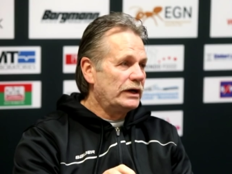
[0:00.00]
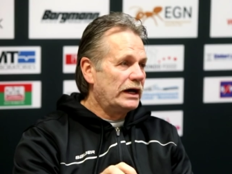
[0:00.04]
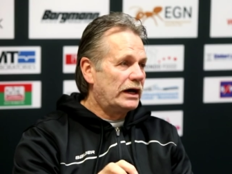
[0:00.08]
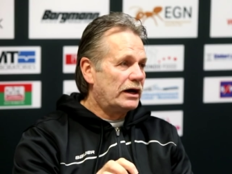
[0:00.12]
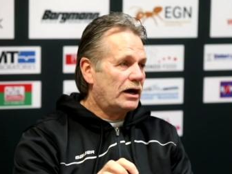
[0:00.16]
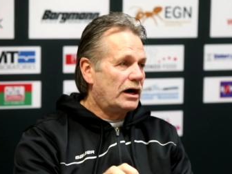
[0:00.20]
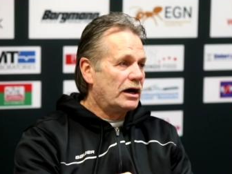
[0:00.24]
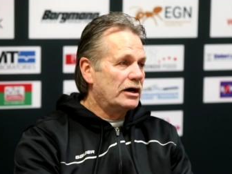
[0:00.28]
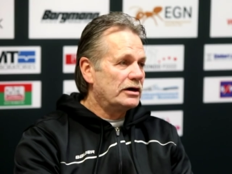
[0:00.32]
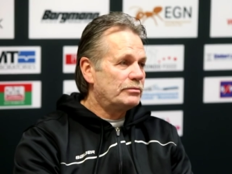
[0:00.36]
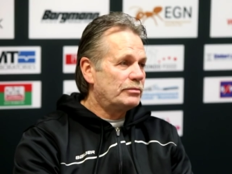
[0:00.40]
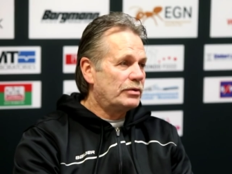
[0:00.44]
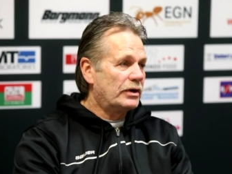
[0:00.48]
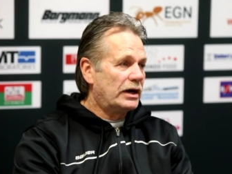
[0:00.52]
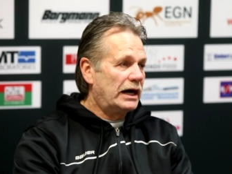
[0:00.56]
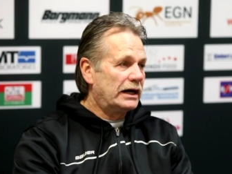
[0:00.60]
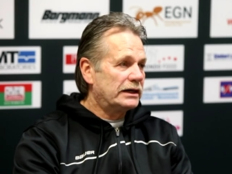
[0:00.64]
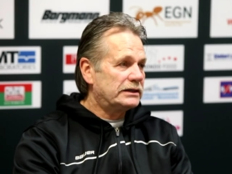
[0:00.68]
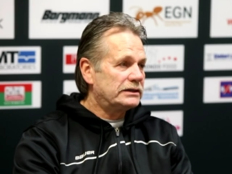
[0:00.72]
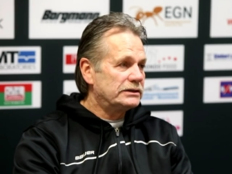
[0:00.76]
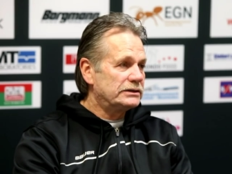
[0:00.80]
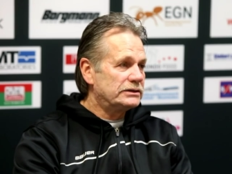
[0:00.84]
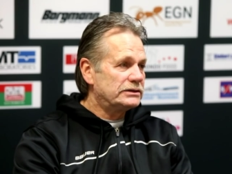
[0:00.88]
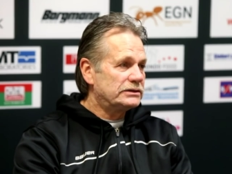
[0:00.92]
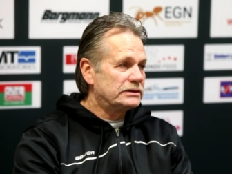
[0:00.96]
had a hard
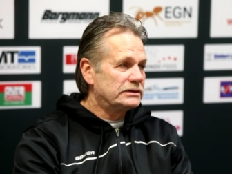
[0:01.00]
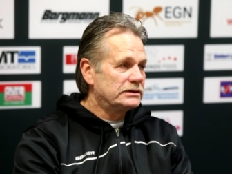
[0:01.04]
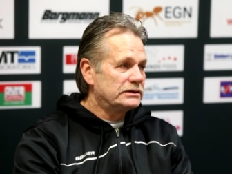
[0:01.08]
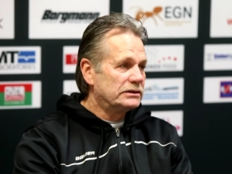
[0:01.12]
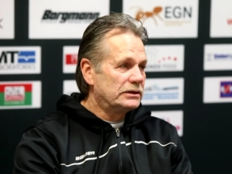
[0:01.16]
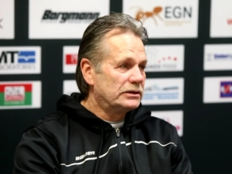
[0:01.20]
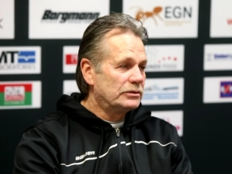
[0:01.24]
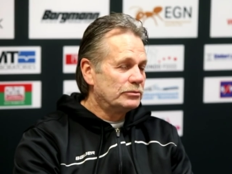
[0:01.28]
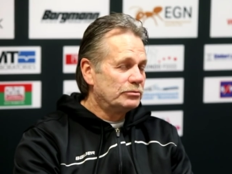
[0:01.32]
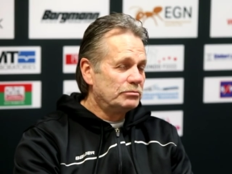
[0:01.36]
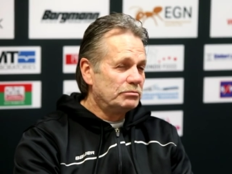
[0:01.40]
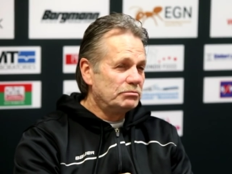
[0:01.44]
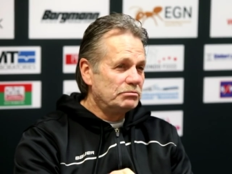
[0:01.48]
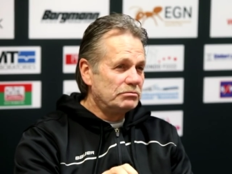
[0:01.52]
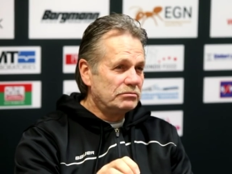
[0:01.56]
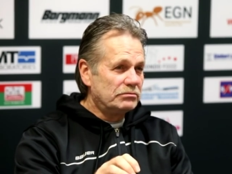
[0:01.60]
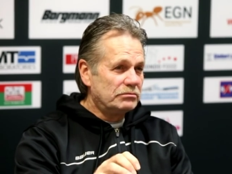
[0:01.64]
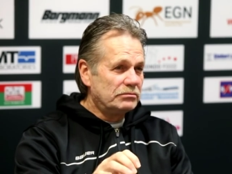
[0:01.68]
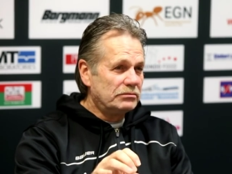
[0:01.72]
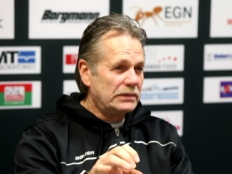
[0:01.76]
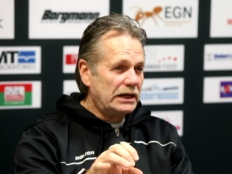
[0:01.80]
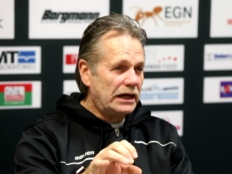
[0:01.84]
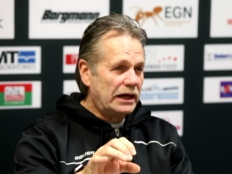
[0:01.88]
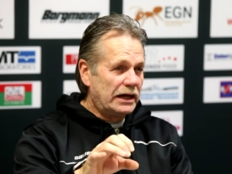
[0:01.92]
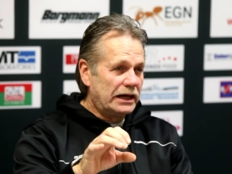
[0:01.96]
practice.
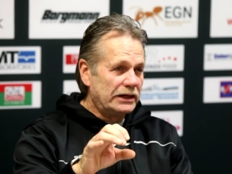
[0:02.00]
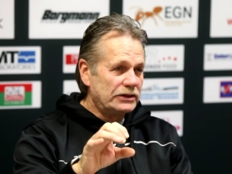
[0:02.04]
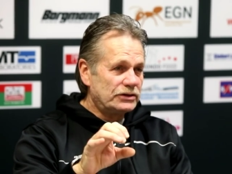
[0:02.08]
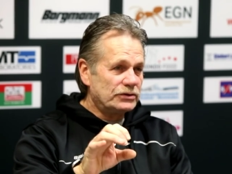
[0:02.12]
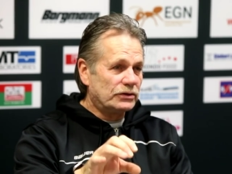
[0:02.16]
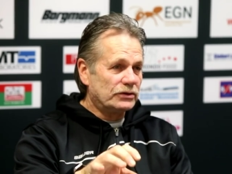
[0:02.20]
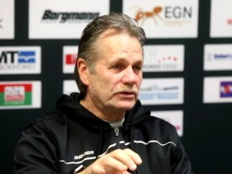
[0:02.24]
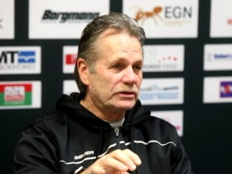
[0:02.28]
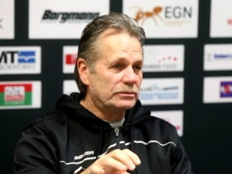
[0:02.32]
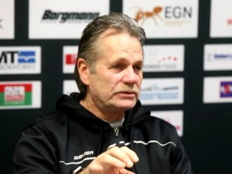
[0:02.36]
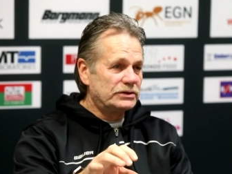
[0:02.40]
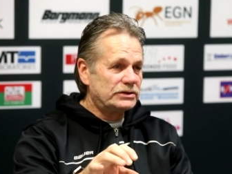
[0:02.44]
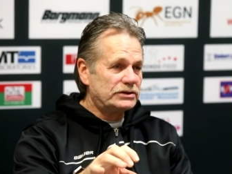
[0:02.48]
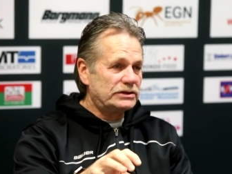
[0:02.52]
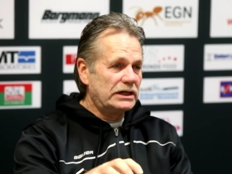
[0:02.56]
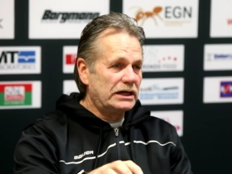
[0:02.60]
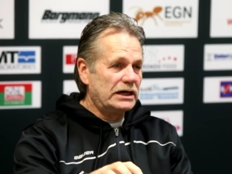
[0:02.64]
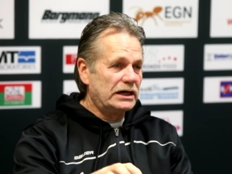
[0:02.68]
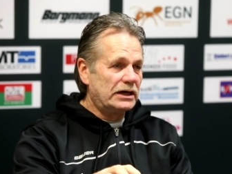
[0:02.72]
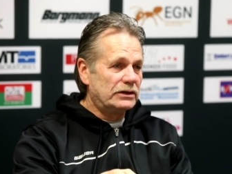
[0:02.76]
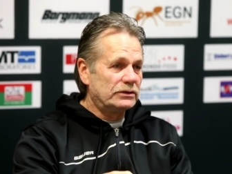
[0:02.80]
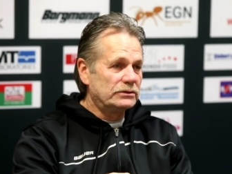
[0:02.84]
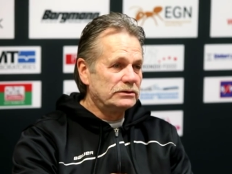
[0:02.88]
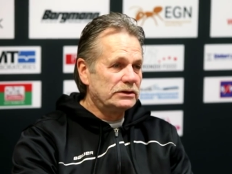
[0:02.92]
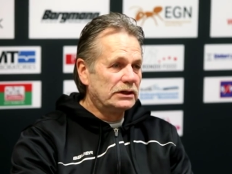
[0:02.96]
And I told them to stay
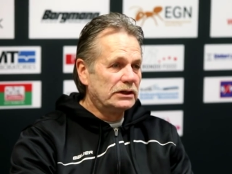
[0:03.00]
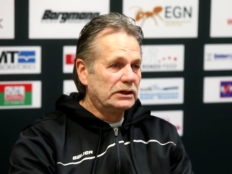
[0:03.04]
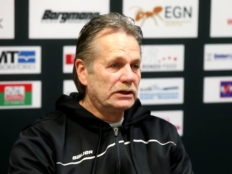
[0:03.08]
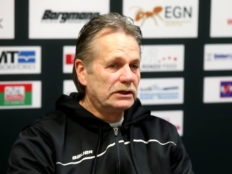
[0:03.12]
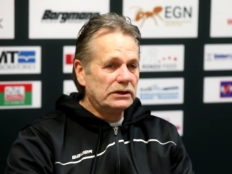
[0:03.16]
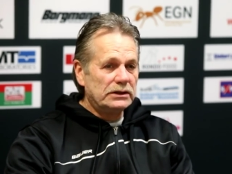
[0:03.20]
out.